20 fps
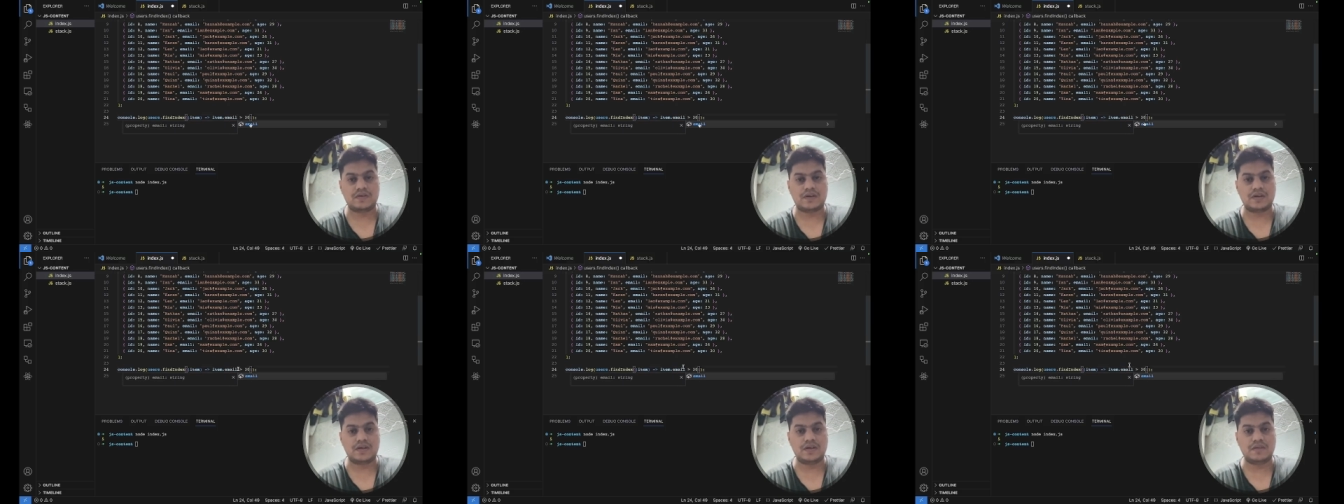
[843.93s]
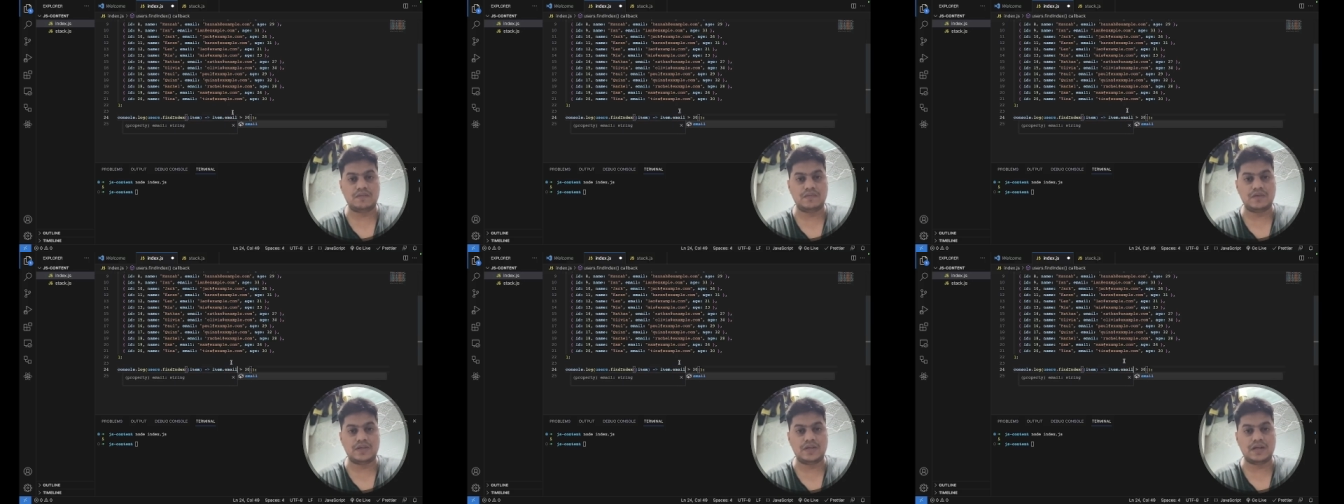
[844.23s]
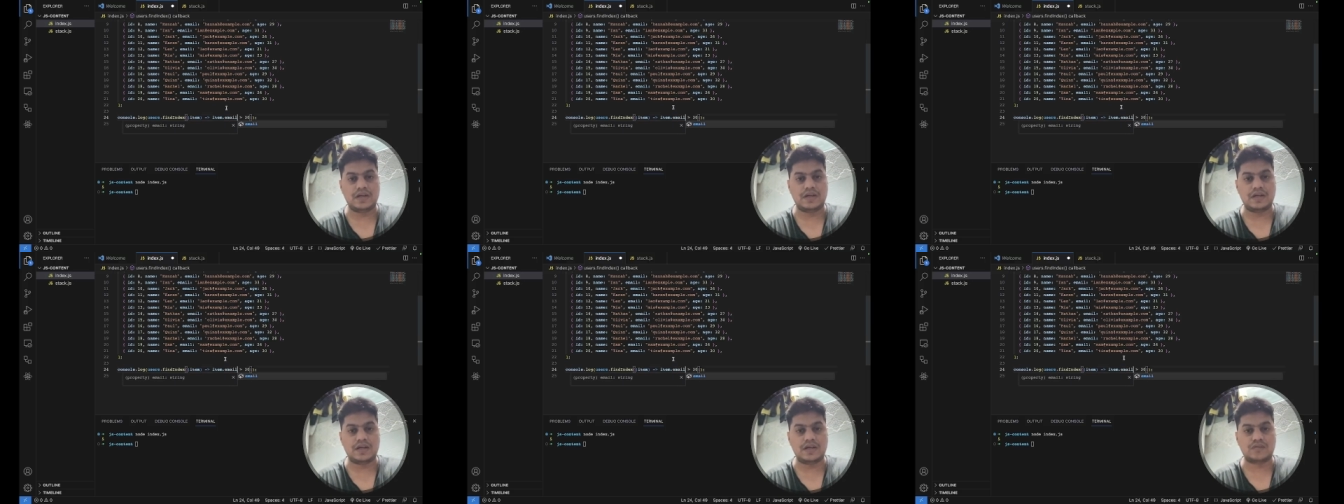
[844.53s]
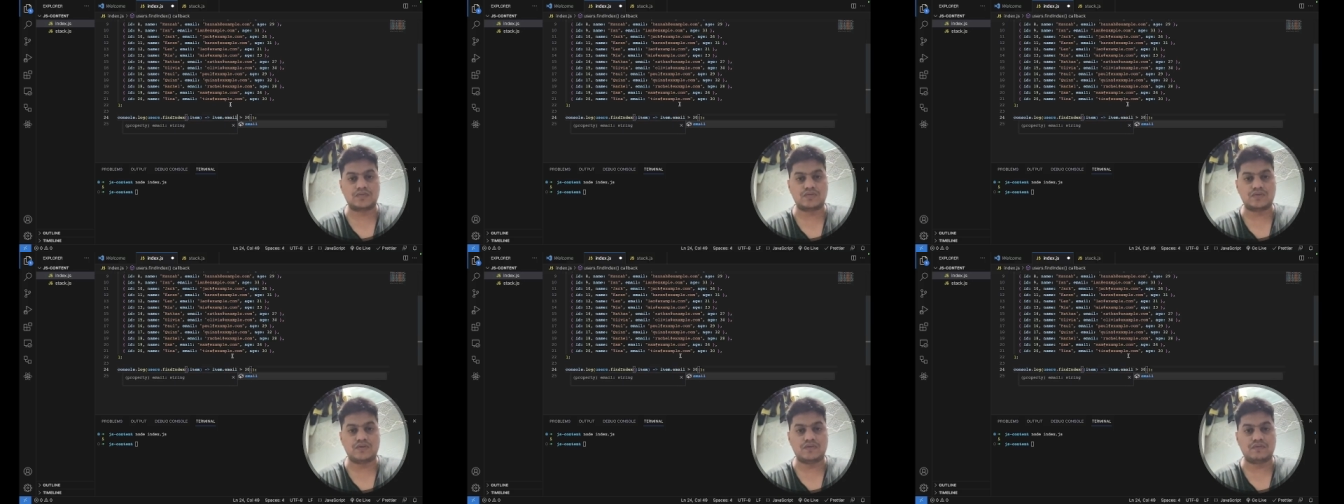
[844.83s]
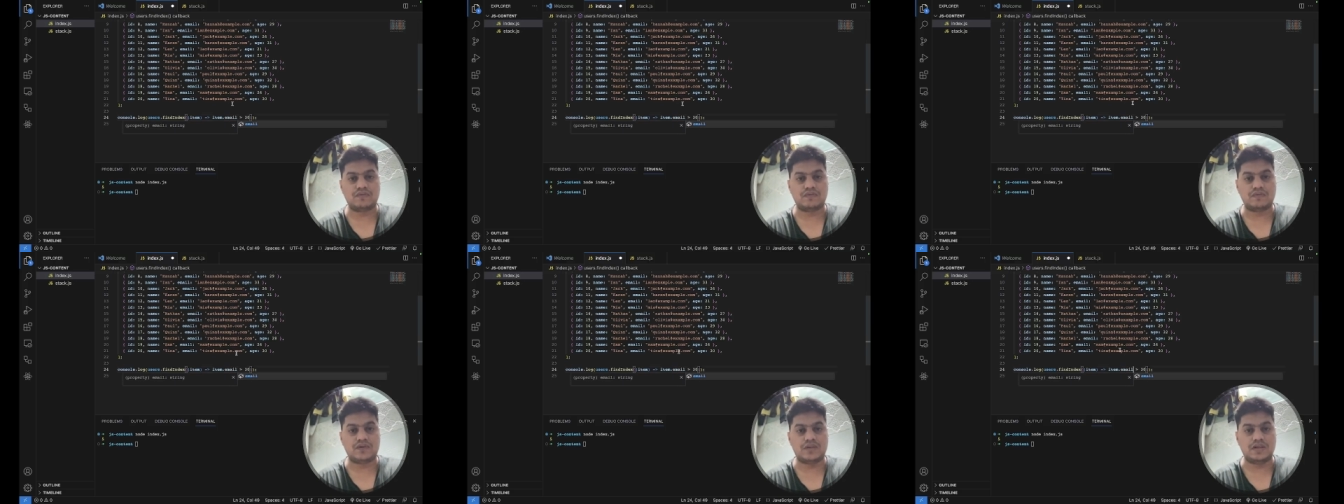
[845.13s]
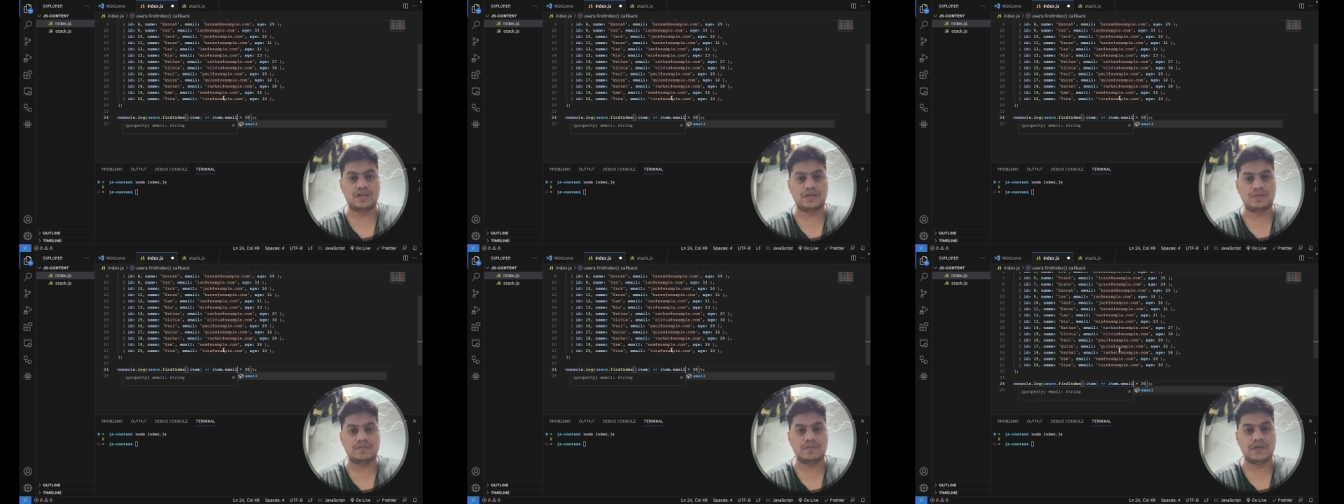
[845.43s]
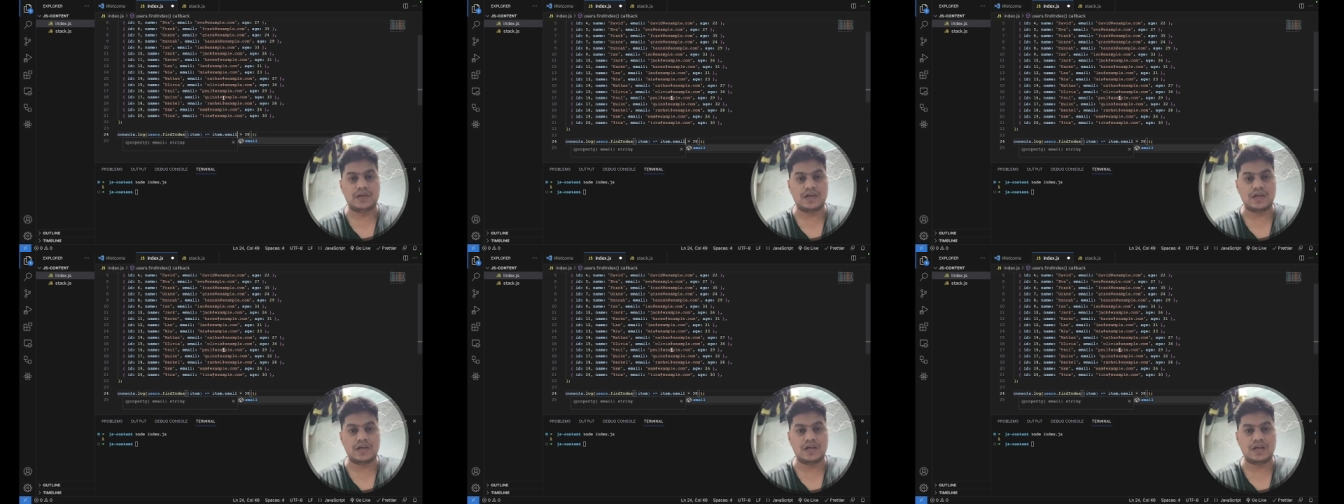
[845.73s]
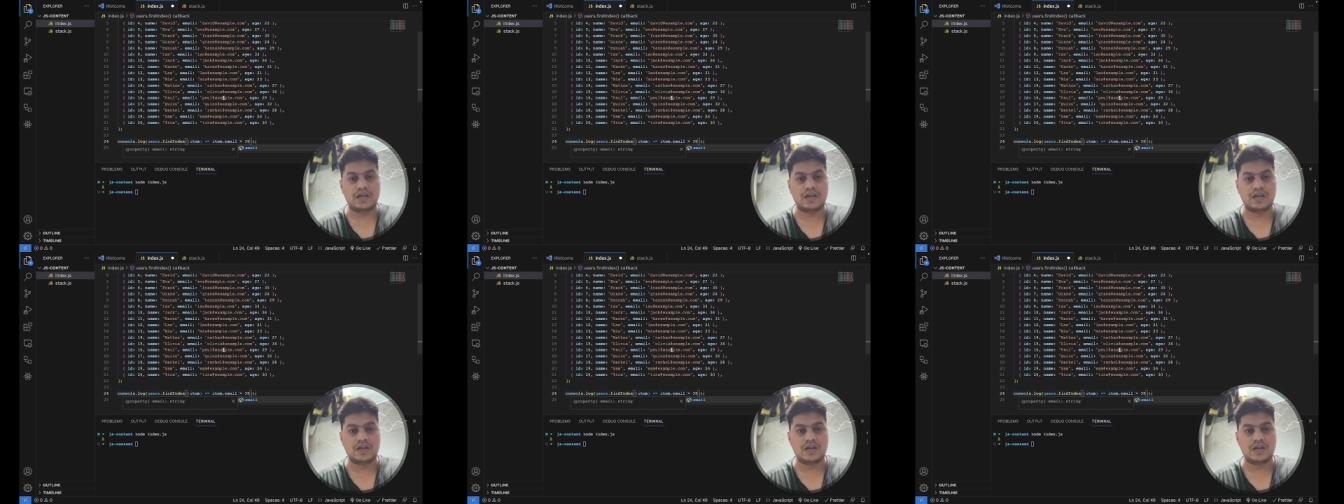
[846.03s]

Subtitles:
Give me the index of email